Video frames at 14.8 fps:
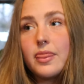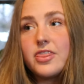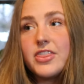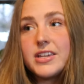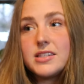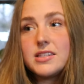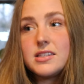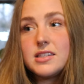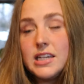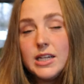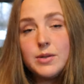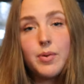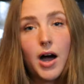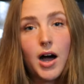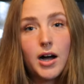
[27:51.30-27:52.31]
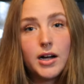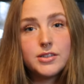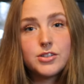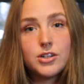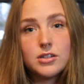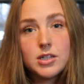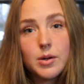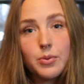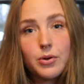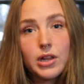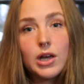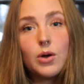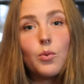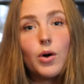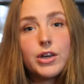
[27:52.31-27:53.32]
The seed pods are
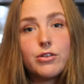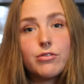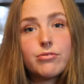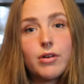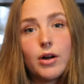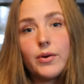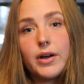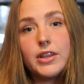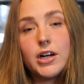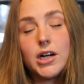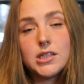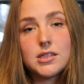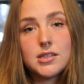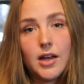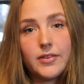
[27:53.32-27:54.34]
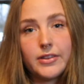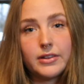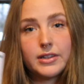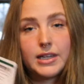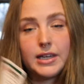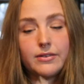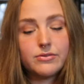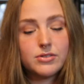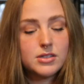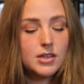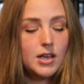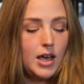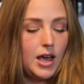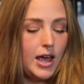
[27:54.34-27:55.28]
typically what you throw in there. It's not the leaves.